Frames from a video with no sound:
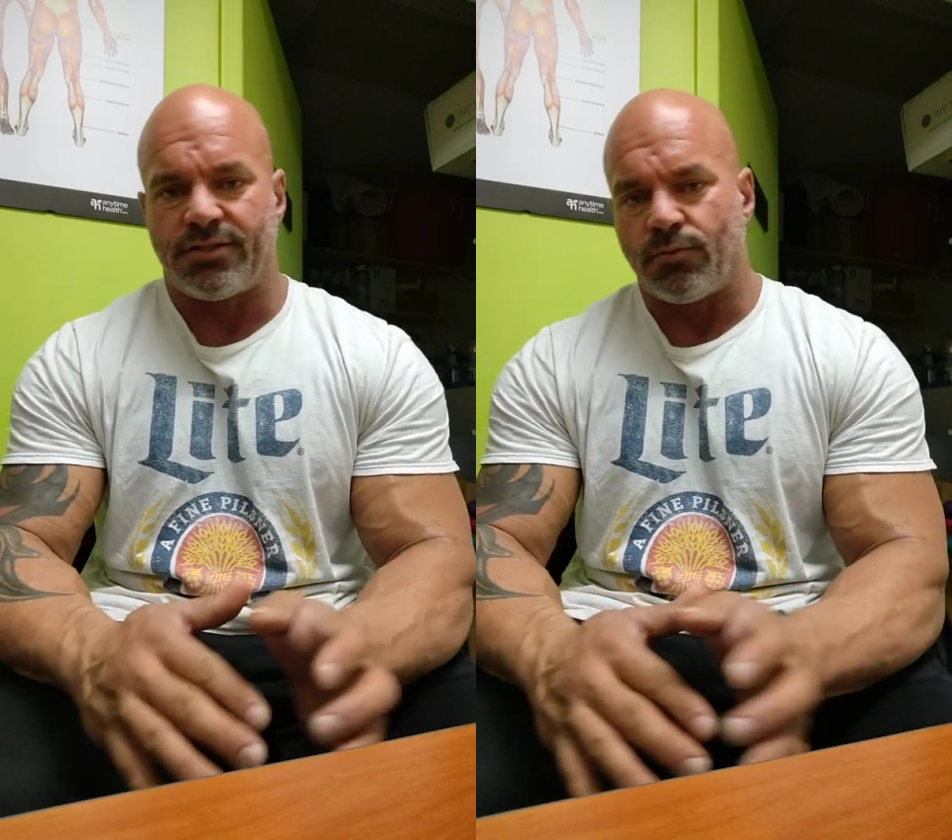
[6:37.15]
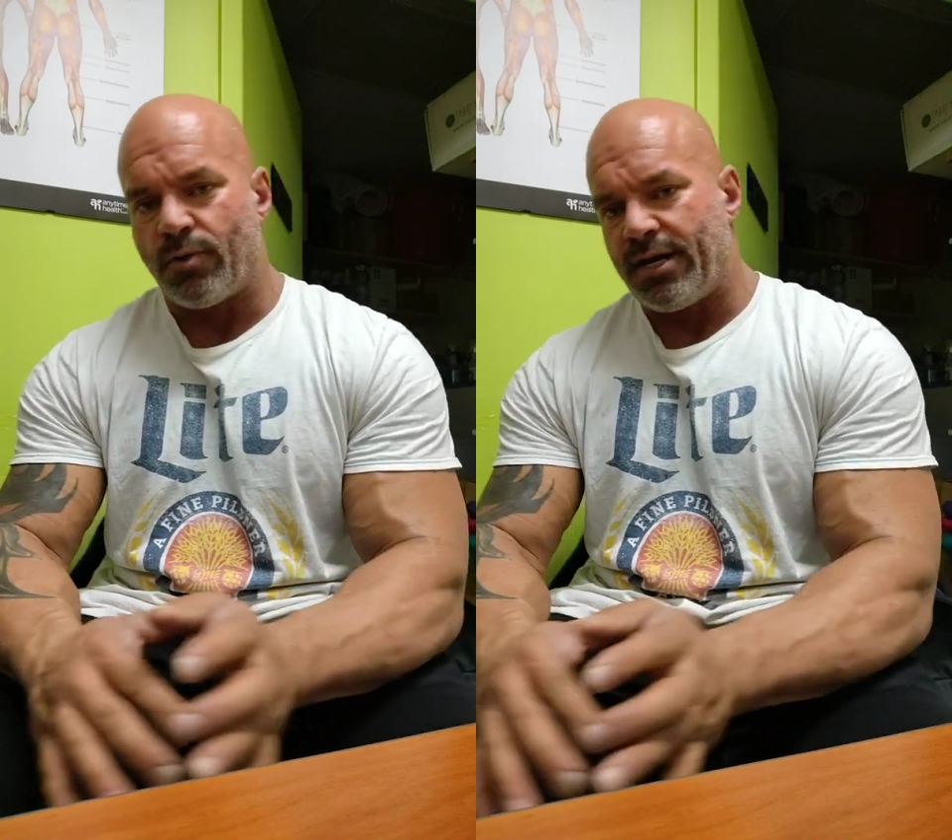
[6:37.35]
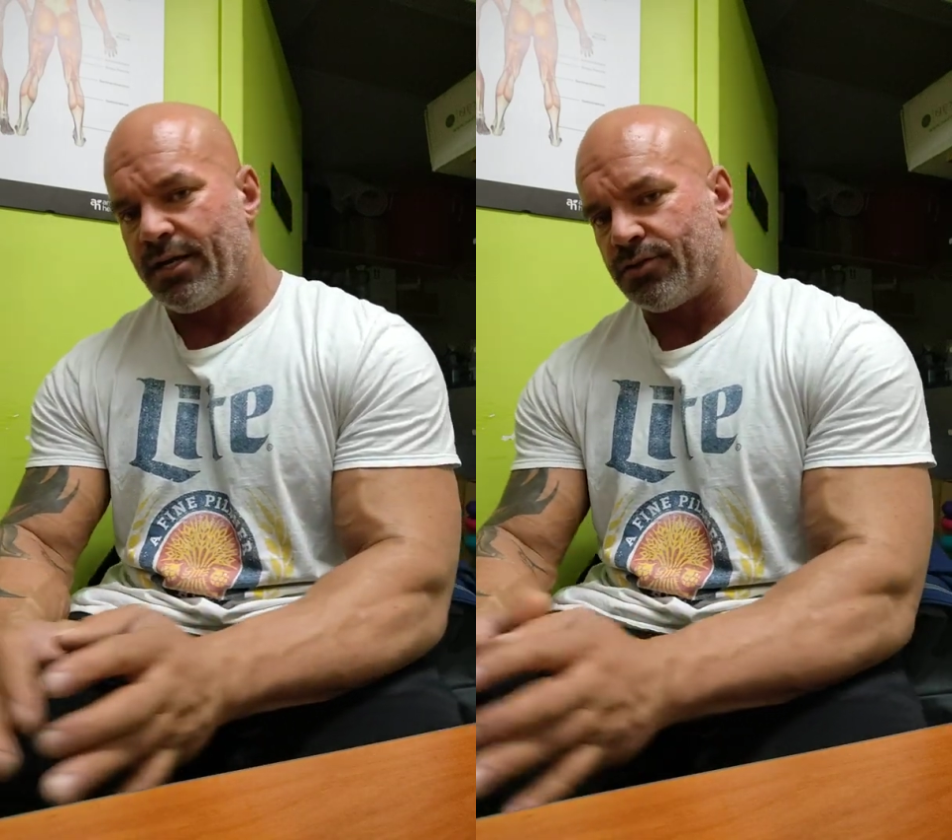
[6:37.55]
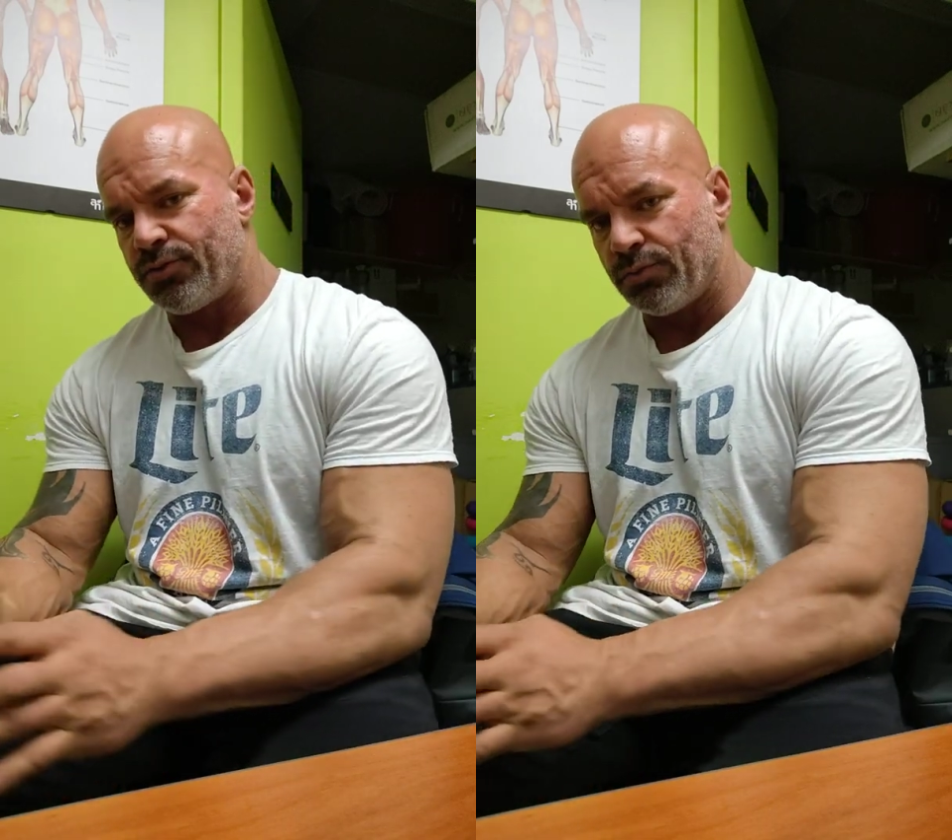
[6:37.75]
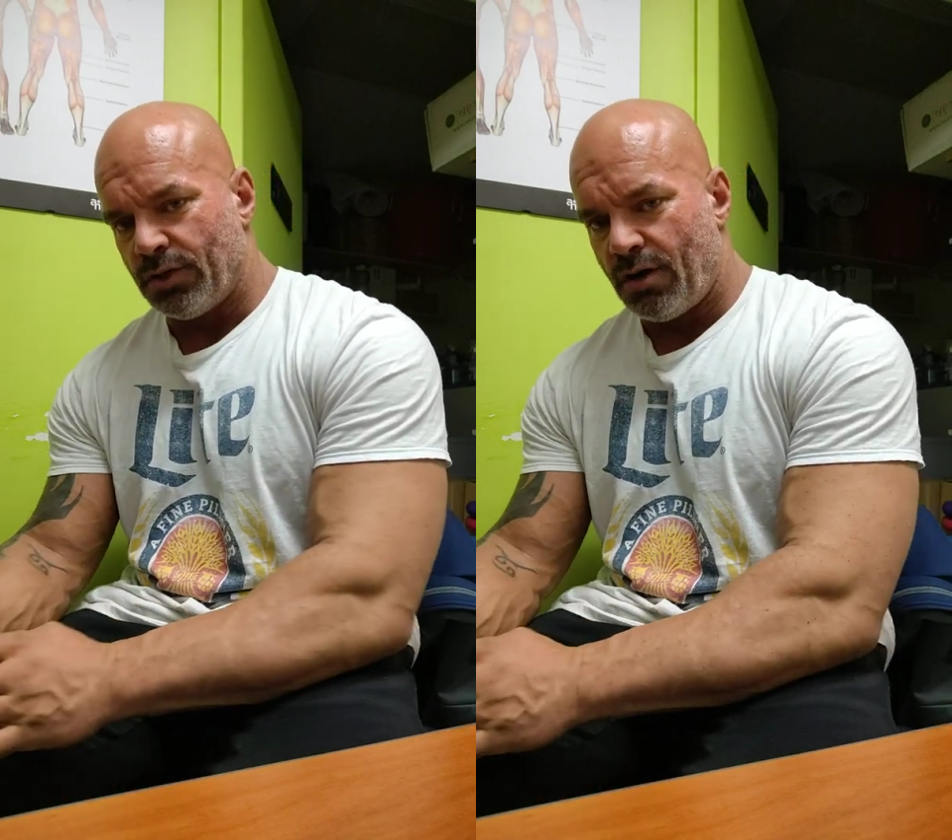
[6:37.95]
and waiting
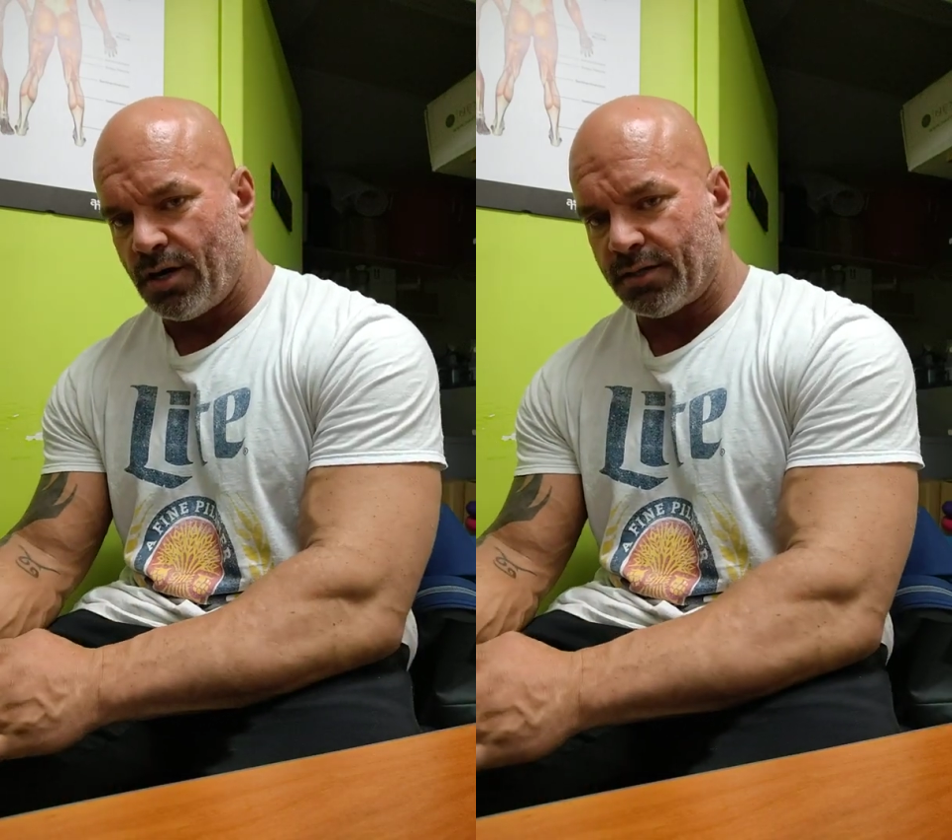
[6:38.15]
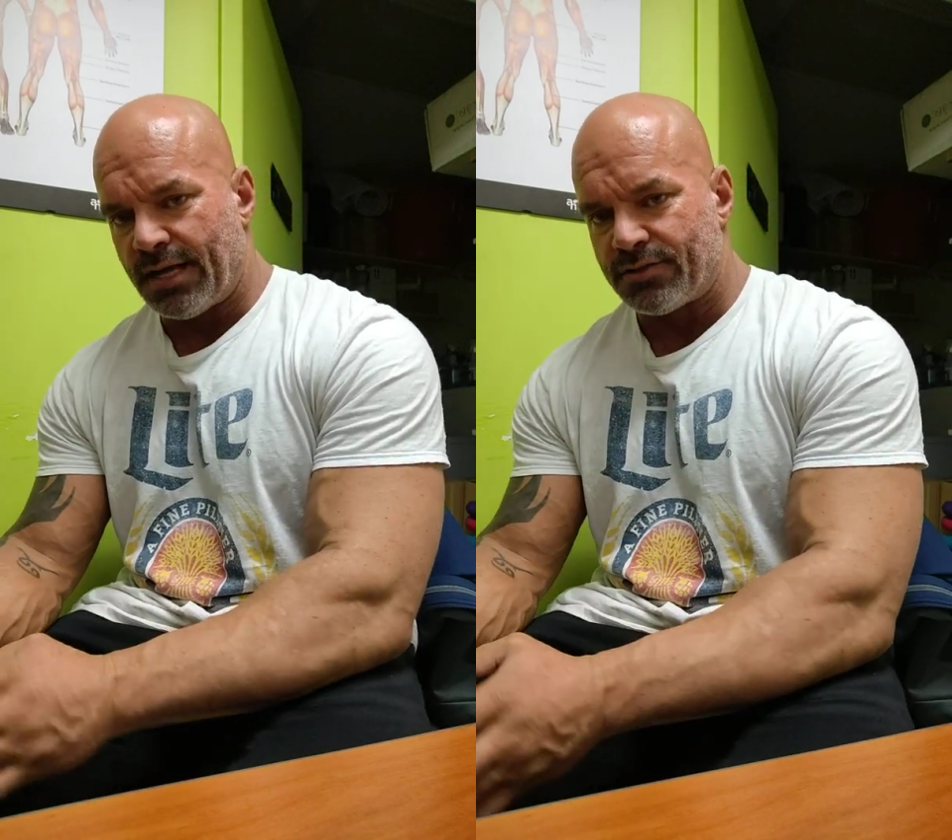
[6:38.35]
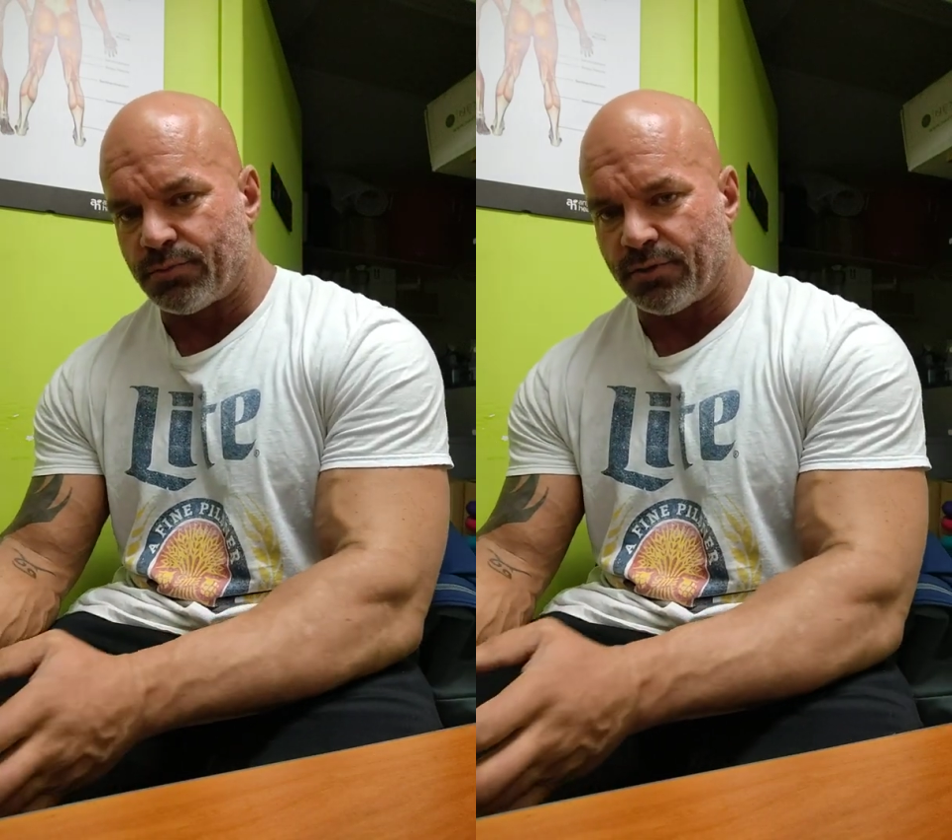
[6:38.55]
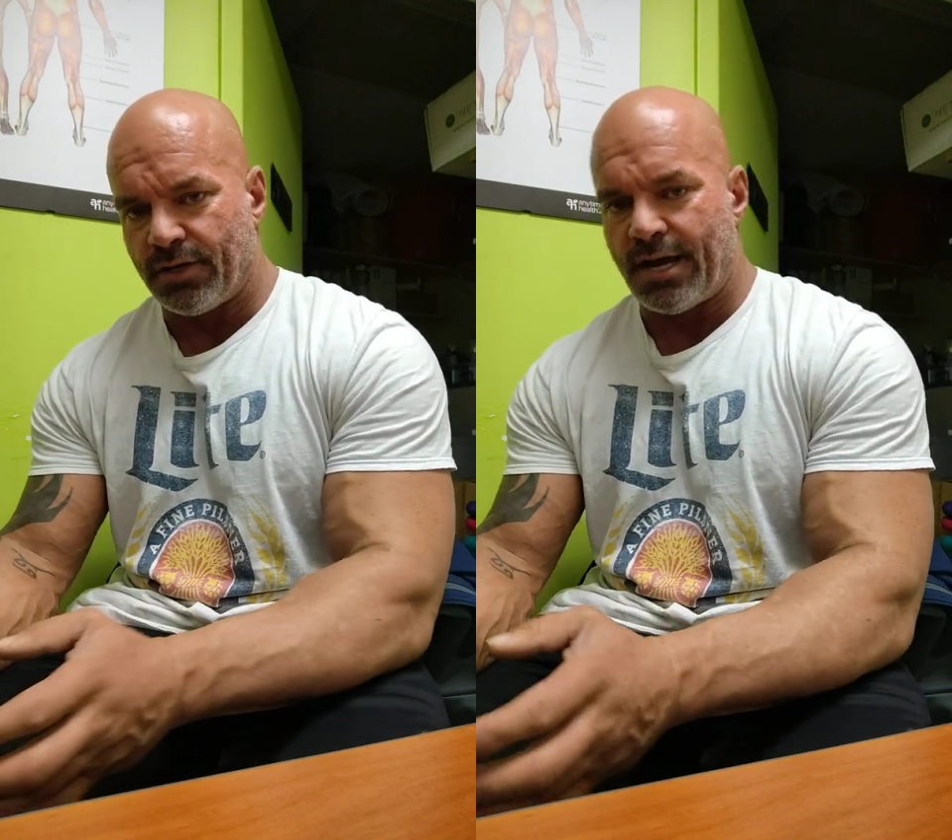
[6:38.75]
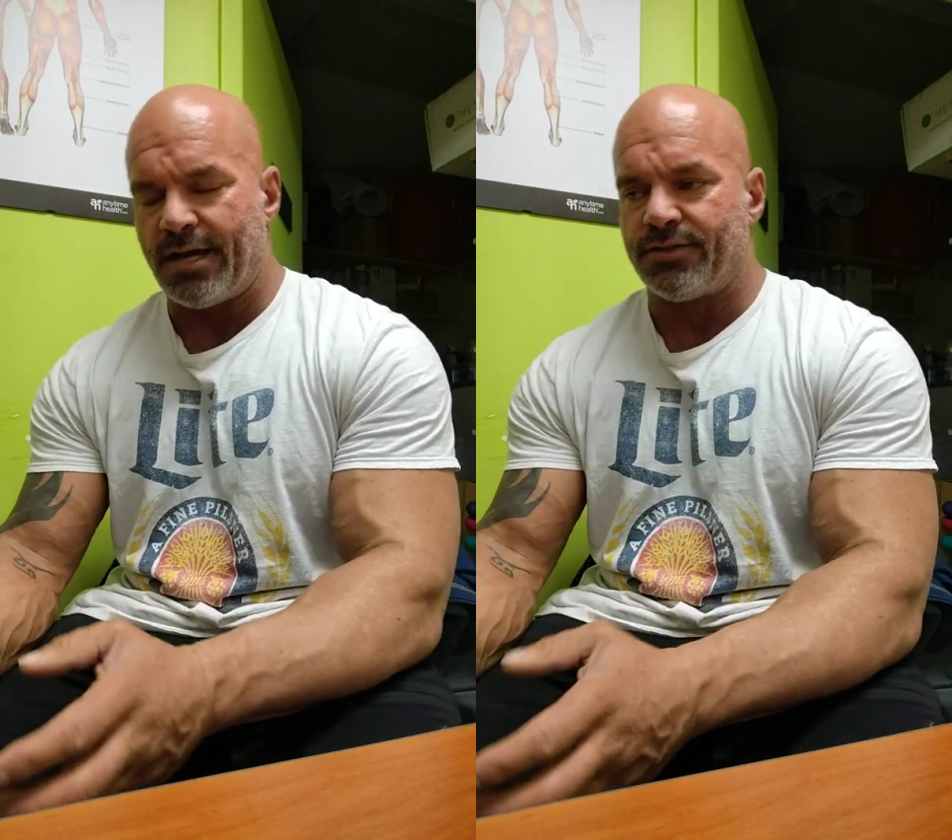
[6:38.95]
too long, that's where the
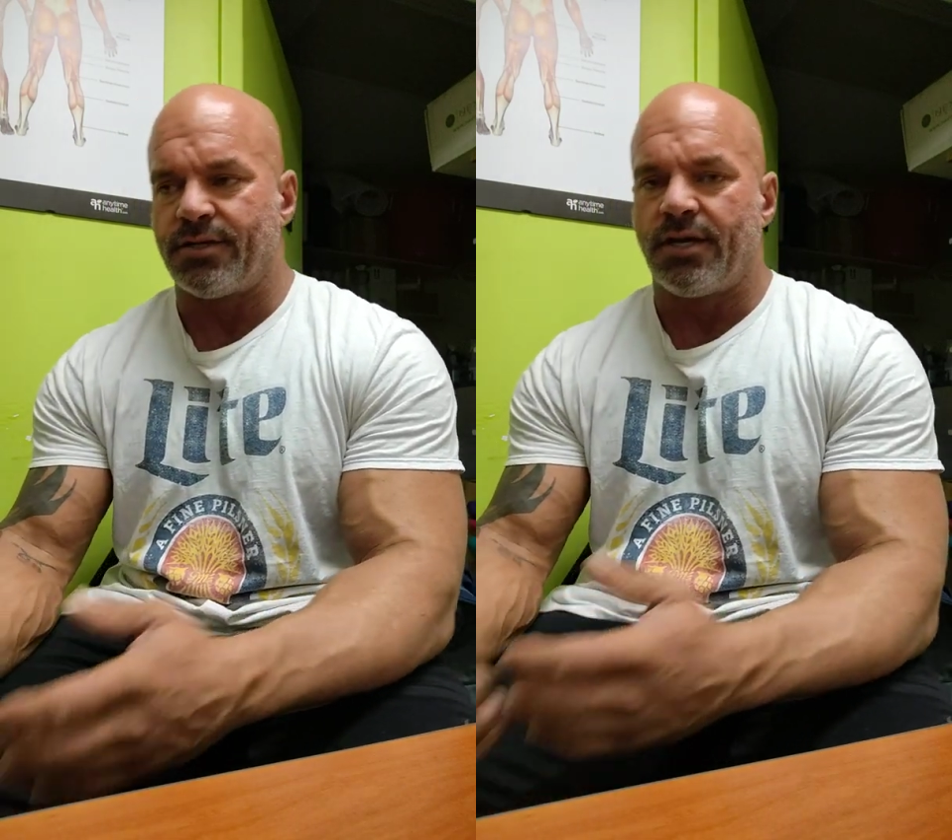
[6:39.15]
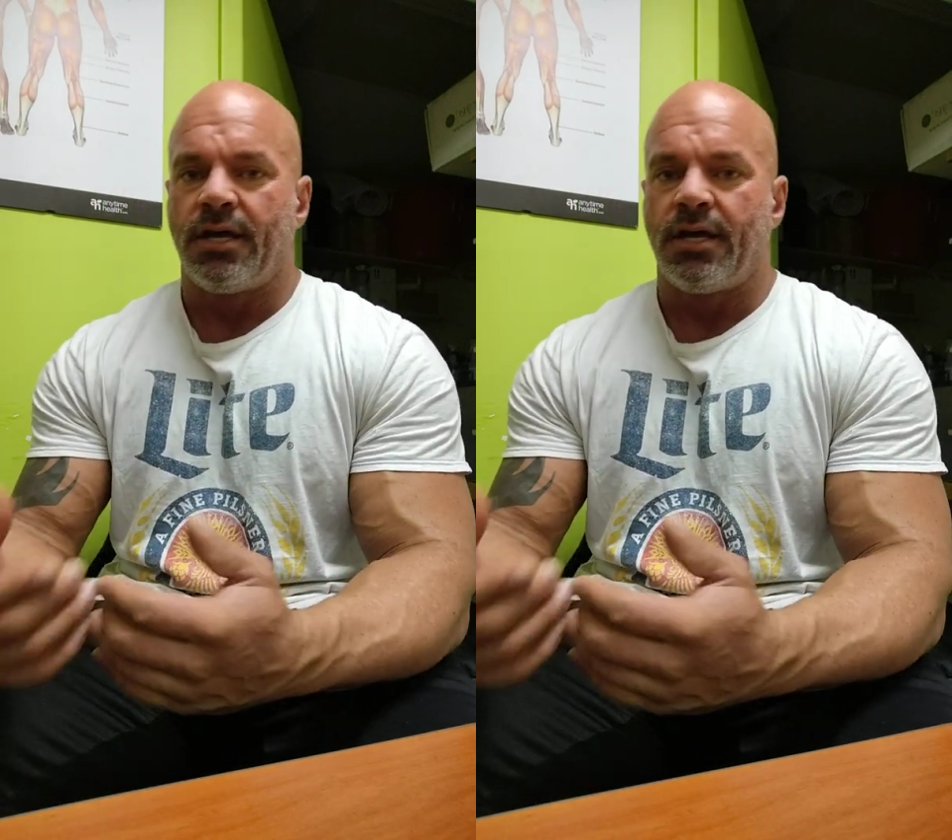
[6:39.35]
guys